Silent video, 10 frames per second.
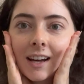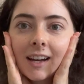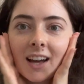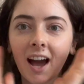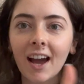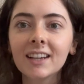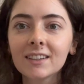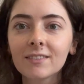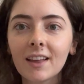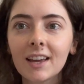kind
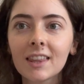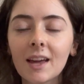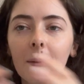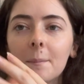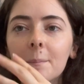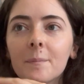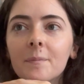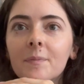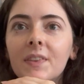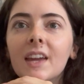of like them,
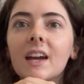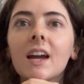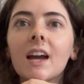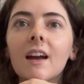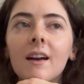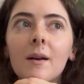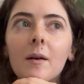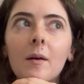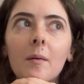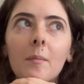
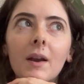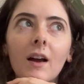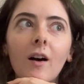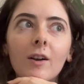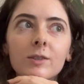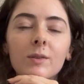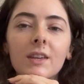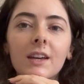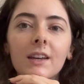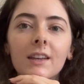but I also
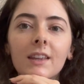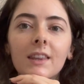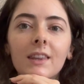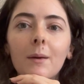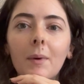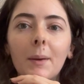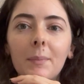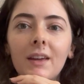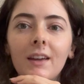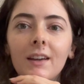think they might
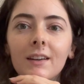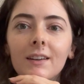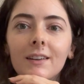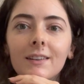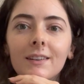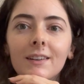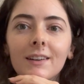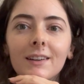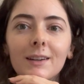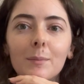be
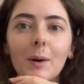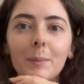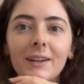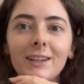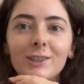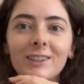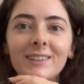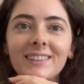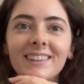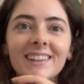an
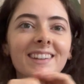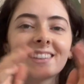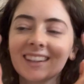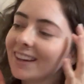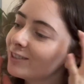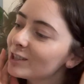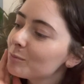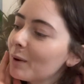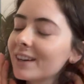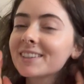abomination that I've just
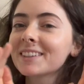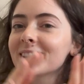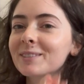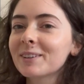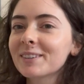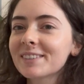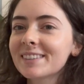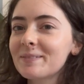brought into this world.